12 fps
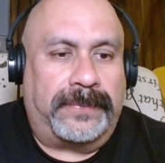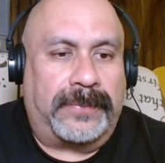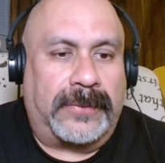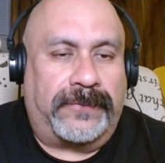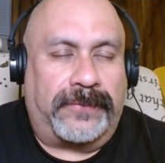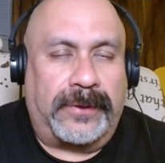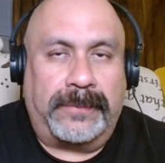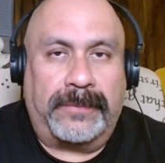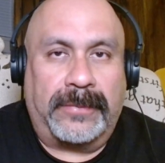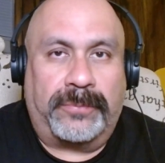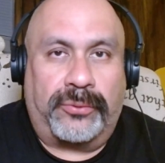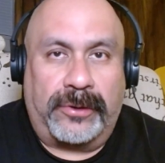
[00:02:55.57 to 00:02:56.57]
from
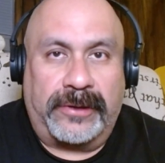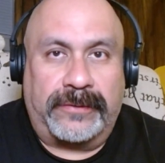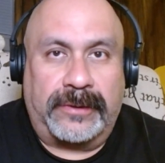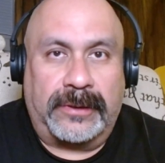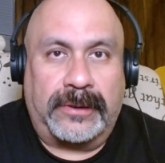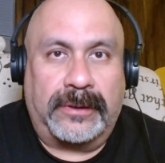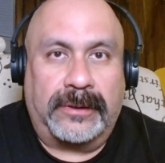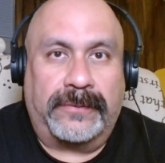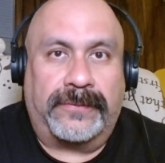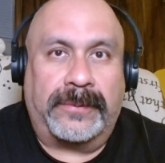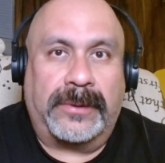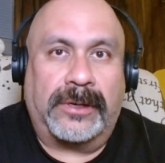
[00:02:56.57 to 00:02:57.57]
prison,
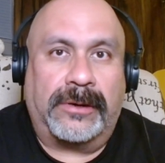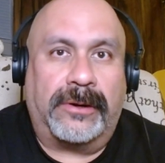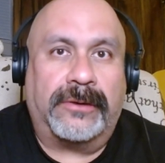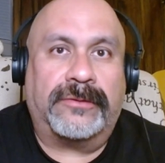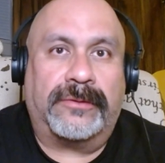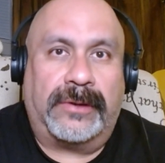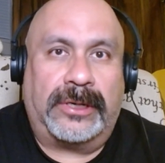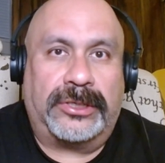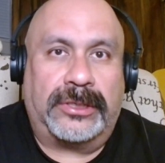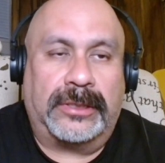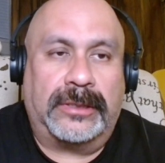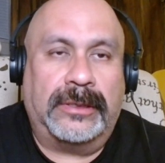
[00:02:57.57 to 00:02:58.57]
from
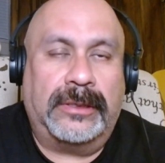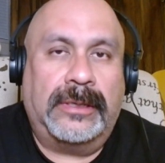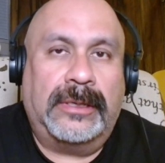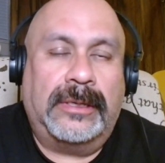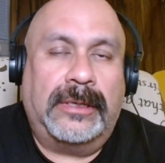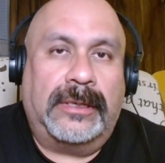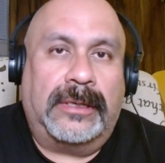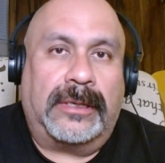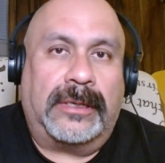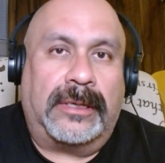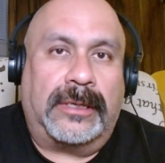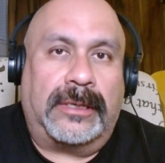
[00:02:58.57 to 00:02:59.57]
incarceration,
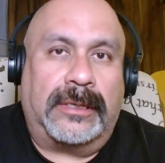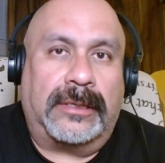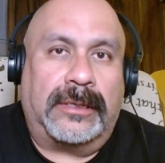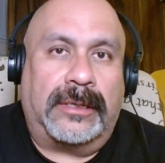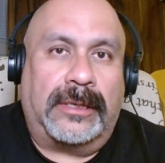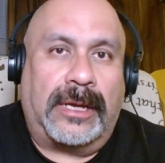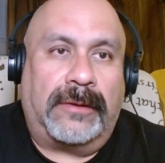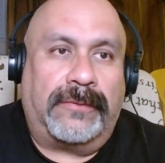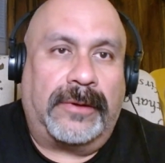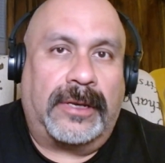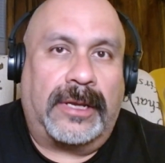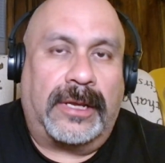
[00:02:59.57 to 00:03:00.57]
and not
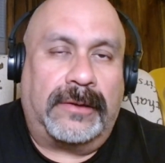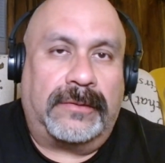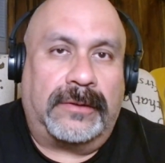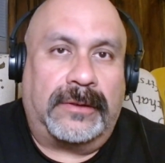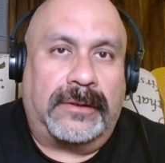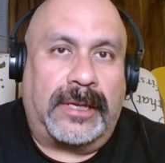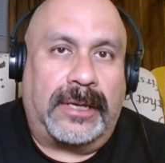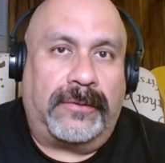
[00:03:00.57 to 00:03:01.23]
realizing that